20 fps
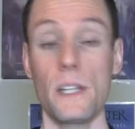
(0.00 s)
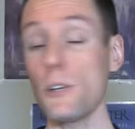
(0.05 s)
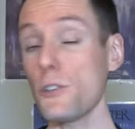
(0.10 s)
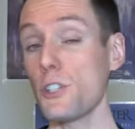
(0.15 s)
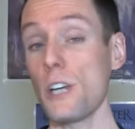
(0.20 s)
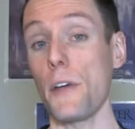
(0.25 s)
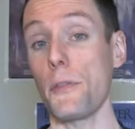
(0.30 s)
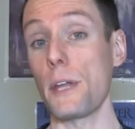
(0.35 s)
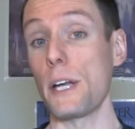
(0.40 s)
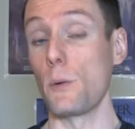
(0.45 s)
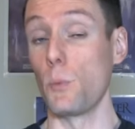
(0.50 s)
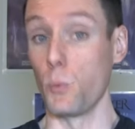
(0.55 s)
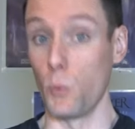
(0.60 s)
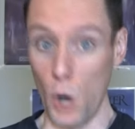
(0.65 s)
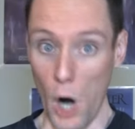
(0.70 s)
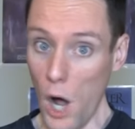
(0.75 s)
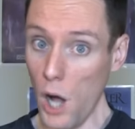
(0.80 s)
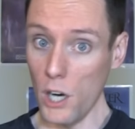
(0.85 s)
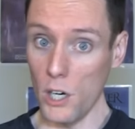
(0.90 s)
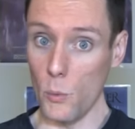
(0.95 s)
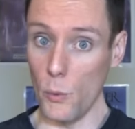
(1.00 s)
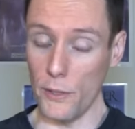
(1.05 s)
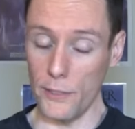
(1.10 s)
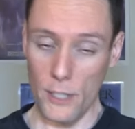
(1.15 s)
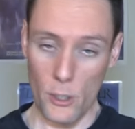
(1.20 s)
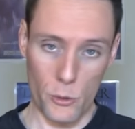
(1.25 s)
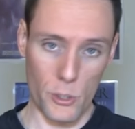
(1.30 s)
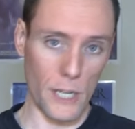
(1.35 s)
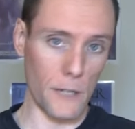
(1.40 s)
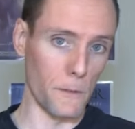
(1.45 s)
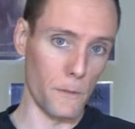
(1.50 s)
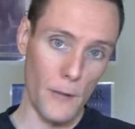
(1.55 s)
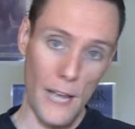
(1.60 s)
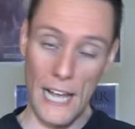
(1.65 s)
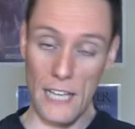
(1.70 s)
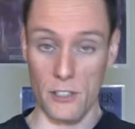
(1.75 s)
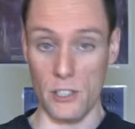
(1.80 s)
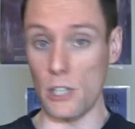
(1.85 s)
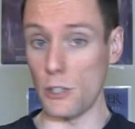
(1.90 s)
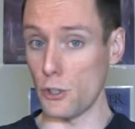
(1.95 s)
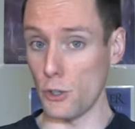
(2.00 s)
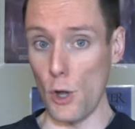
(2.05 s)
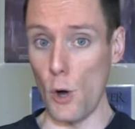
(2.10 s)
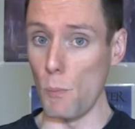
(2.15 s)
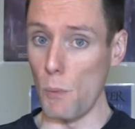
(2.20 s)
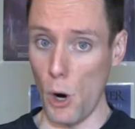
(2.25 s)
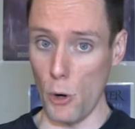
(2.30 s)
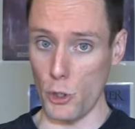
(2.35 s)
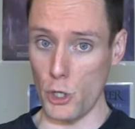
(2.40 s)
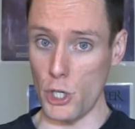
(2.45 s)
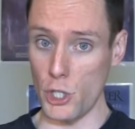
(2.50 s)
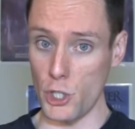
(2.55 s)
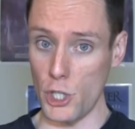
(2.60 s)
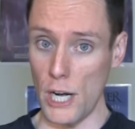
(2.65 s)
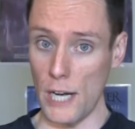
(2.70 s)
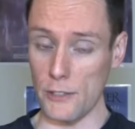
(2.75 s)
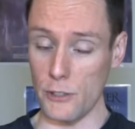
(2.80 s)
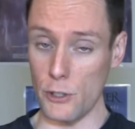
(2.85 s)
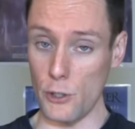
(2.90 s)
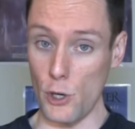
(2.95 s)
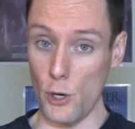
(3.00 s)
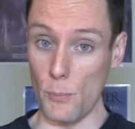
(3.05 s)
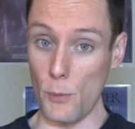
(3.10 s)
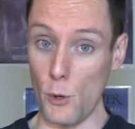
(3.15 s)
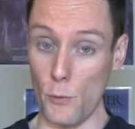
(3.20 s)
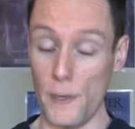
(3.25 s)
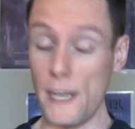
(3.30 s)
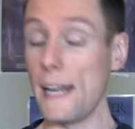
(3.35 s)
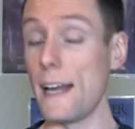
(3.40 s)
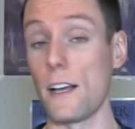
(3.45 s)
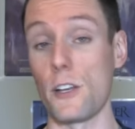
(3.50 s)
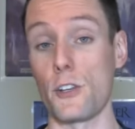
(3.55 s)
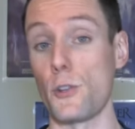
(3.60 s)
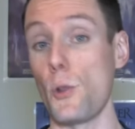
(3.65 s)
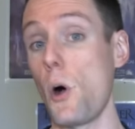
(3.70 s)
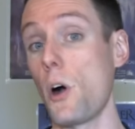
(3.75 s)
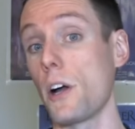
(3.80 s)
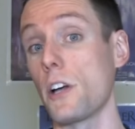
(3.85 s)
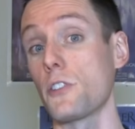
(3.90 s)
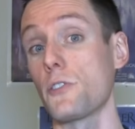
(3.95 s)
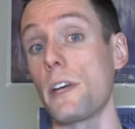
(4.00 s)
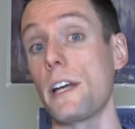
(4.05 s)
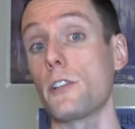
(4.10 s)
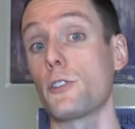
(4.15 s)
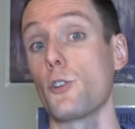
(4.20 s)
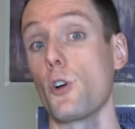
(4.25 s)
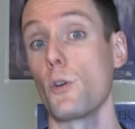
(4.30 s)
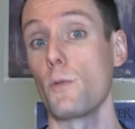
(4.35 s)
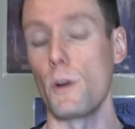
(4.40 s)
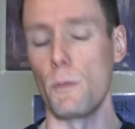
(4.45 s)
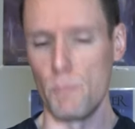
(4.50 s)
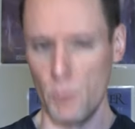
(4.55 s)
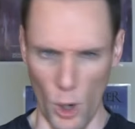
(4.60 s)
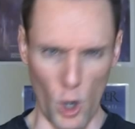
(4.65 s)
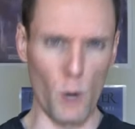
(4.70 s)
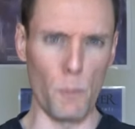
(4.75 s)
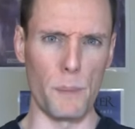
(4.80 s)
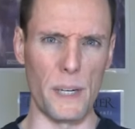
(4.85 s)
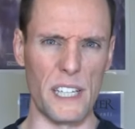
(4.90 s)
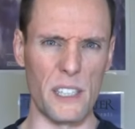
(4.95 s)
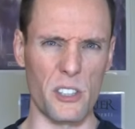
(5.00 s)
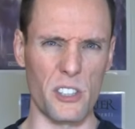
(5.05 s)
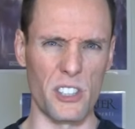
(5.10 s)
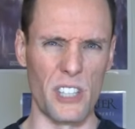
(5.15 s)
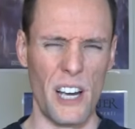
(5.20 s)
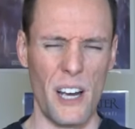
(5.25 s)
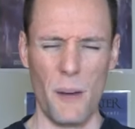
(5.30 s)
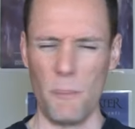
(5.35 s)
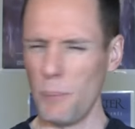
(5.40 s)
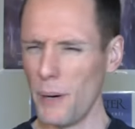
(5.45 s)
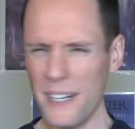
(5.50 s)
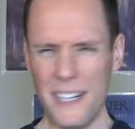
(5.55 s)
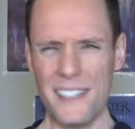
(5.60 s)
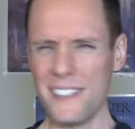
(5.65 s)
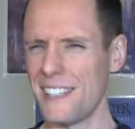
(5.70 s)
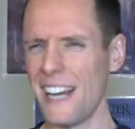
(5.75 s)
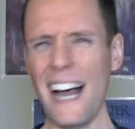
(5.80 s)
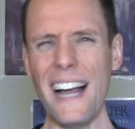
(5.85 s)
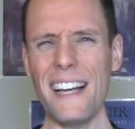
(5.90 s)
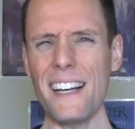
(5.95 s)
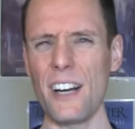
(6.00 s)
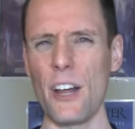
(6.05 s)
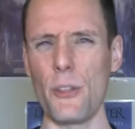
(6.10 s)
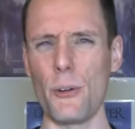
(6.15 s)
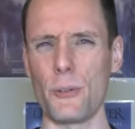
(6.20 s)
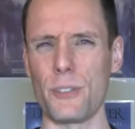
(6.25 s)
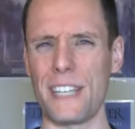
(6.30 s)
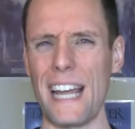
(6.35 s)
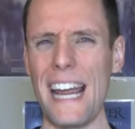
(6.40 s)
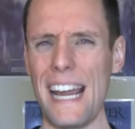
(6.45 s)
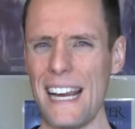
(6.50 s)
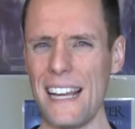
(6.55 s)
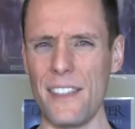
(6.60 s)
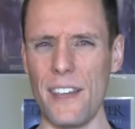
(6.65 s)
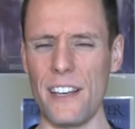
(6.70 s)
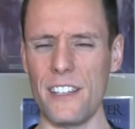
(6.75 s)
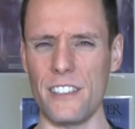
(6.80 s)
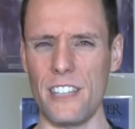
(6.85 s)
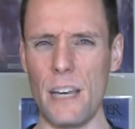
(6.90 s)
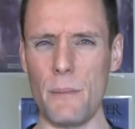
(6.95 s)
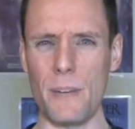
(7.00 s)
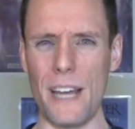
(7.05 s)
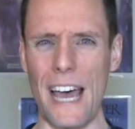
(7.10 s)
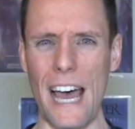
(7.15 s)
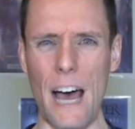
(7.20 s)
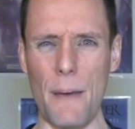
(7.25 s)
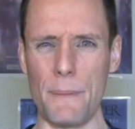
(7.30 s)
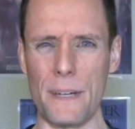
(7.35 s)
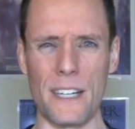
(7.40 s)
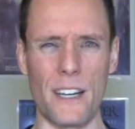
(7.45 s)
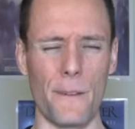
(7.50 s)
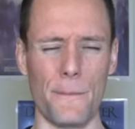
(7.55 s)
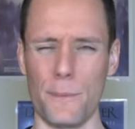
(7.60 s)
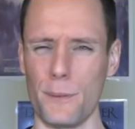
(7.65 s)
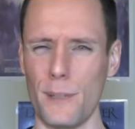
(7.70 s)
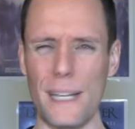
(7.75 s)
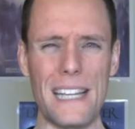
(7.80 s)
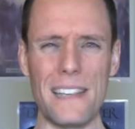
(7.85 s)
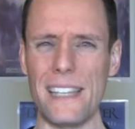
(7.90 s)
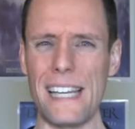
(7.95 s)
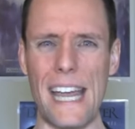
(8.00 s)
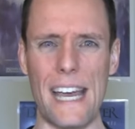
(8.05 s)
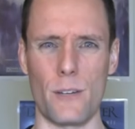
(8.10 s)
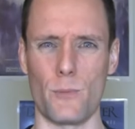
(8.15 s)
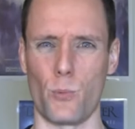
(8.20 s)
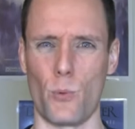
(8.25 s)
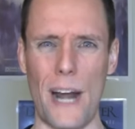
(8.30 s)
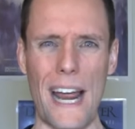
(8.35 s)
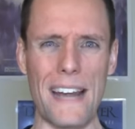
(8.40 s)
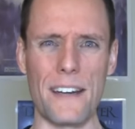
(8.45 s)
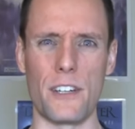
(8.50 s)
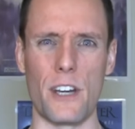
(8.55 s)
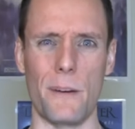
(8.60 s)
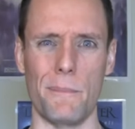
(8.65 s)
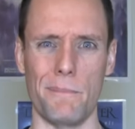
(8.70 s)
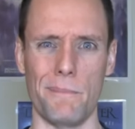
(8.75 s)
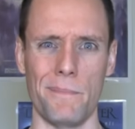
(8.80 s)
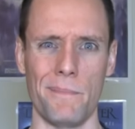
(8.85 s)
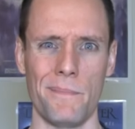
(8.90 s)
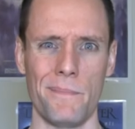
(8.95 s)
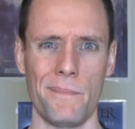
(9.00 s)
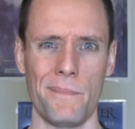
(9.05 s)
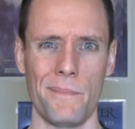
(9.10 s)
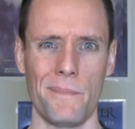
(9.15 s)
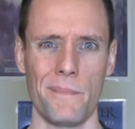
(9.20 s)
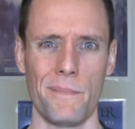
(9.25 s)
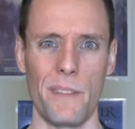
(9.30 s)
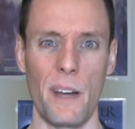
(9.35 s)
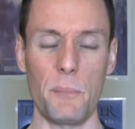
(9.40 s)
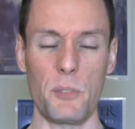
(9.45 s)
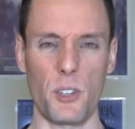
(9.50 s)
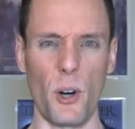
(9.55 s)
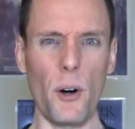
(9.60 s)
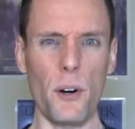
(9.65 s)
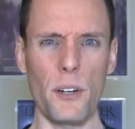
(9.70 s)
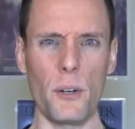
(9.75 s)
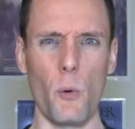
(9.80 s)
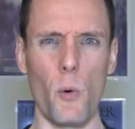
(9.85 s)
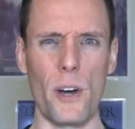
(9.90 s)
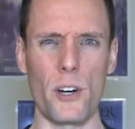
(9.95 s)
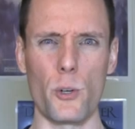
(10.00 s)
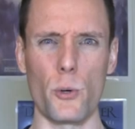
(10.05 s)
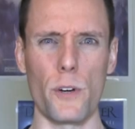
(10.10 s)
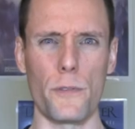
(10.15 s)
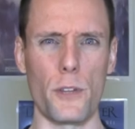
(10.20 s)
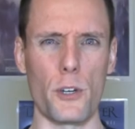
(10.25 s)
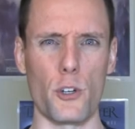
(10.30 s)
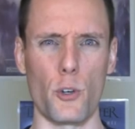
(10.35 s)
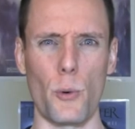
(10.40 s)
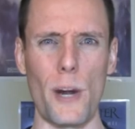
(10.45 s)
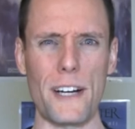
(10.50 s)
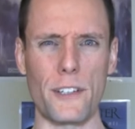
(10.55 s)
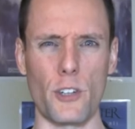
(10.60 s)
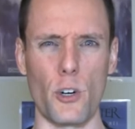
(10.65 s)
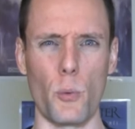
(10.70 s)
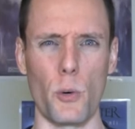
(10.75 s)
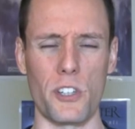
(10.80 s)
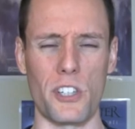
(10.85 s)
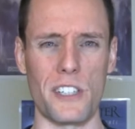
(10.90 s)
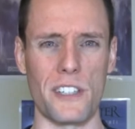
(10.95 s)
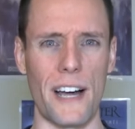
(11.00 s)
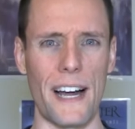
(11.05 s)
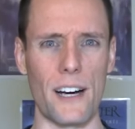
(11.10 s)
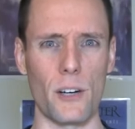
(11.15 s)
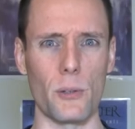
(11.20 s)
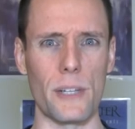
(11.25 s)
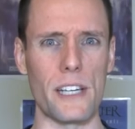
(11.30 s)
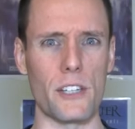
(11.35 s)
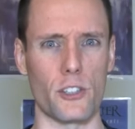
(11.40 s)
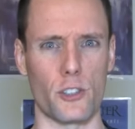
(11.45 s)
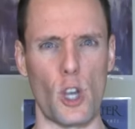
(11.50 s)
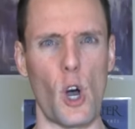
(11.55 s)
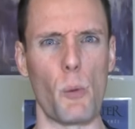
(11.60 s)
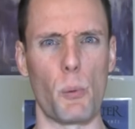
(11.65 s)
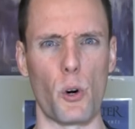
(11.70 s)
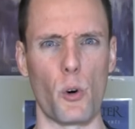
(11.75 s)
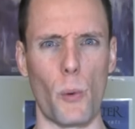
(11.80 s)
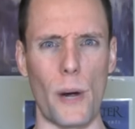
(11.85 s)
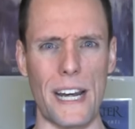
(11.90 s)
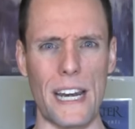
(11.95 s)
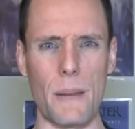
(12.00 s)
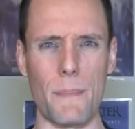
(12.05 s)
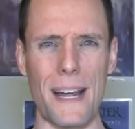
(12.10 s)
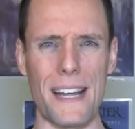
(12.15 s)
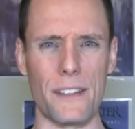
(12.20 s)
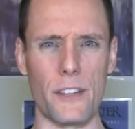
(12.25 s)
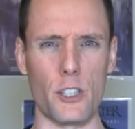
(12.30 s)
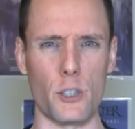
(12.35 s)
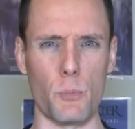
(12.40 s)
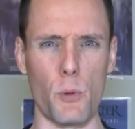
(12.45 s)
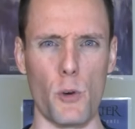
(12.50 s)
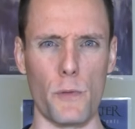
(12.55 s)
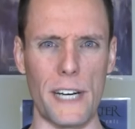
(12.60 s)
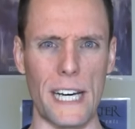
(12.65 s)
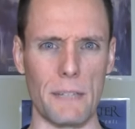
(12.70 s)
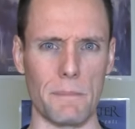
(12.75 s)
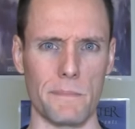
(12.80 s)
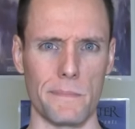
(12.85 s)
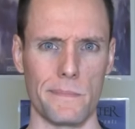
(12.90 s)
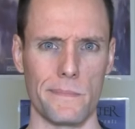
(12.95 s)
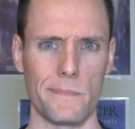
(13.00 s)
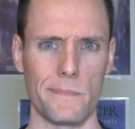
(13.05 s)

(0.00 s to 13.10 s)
There's nothing wrong with using fast and slow motion shots in your movie as long as they serve a purpose, but in Die Another Day, they seem to happen completely at random. I'm starting to wonder if the director was entirely sober when he made this movie.